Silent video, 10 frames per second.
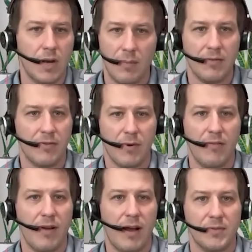coming from
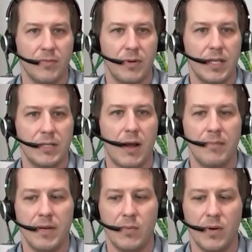RevOps really
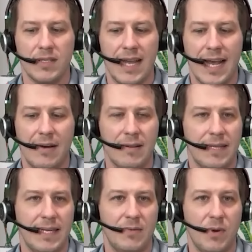taught me was how to
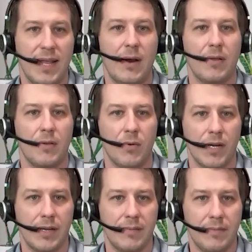lead without
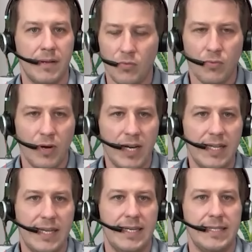authority.
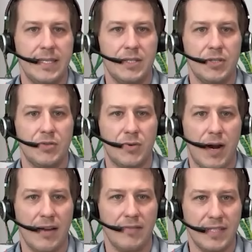Really easy to
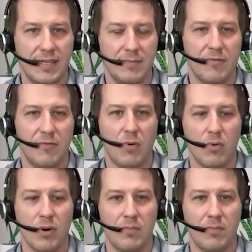drive a team
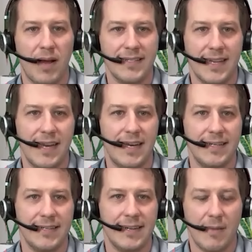forward by
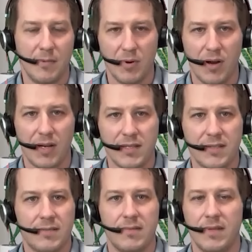saying, I'm your
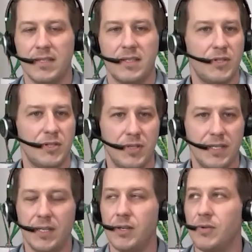boss, this is what you
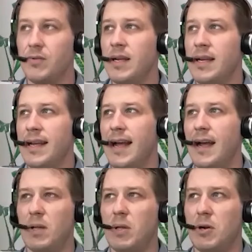need to do.
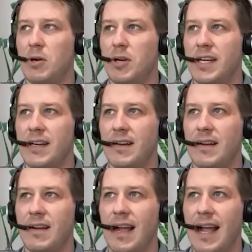But learning
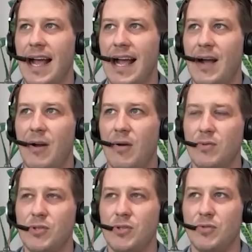
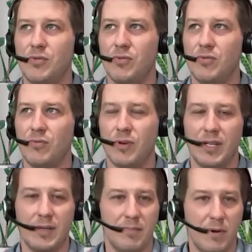how to
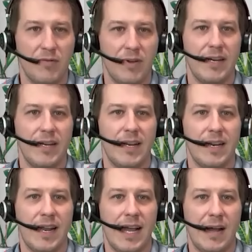really motivate
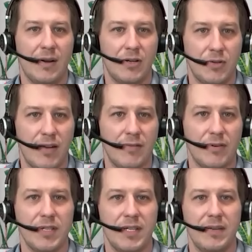and how to drive
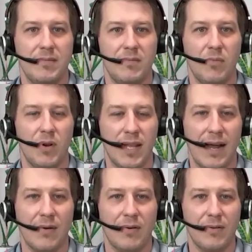your team
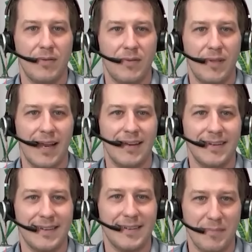without that
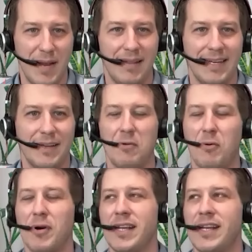compelling
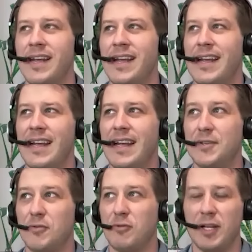authority
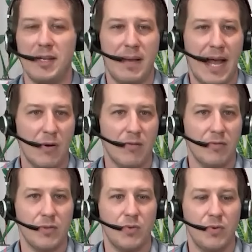is a really
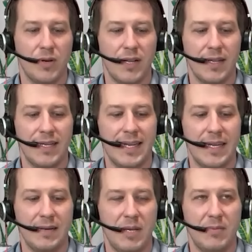powerful tool. And I think
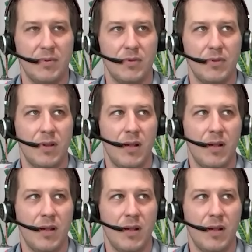getting people